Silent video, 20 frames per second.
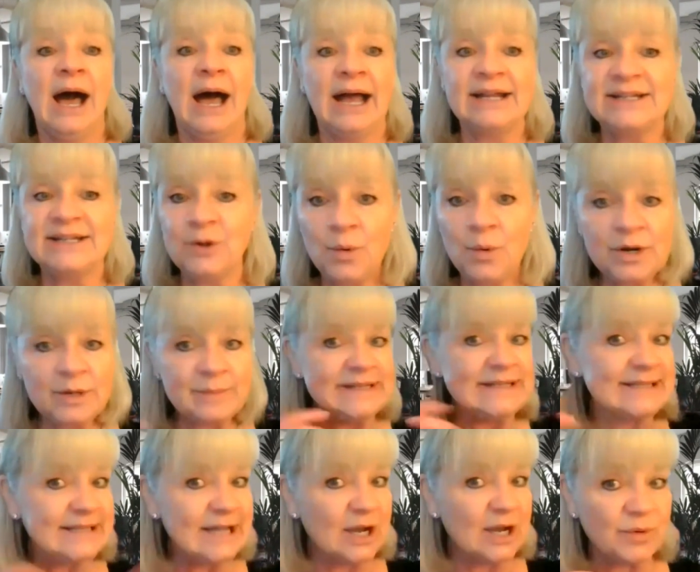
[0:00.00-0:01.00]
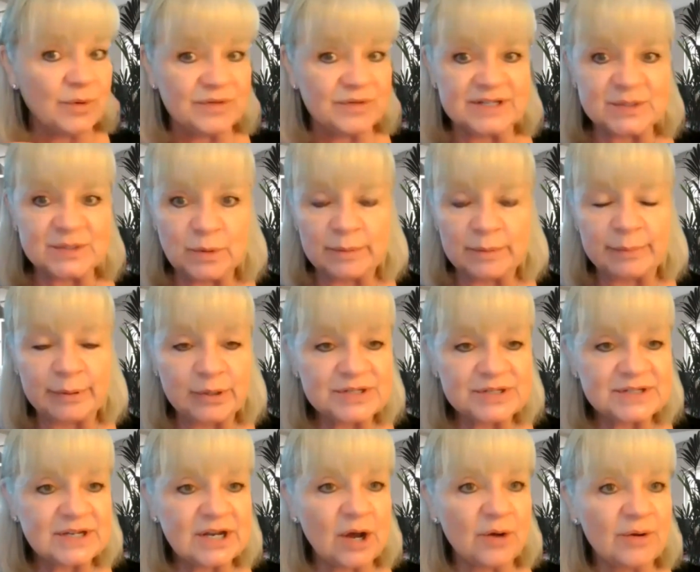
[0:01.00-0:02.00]
I don't want to be stuck with this one
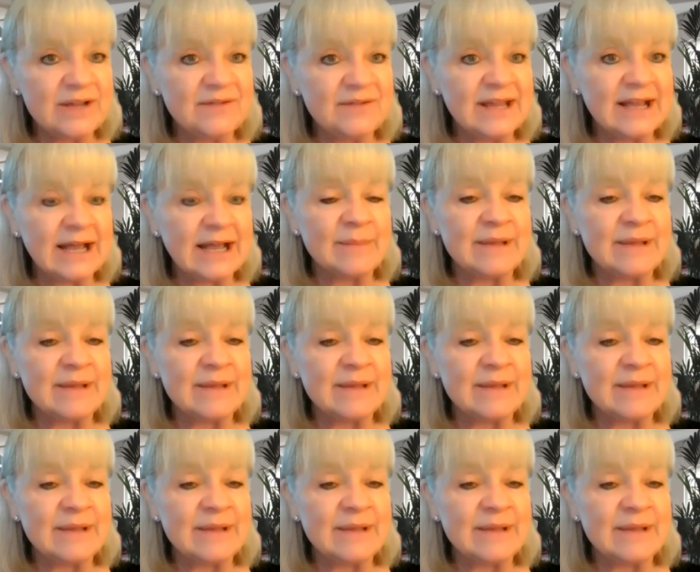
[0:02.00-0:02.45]
person all evening.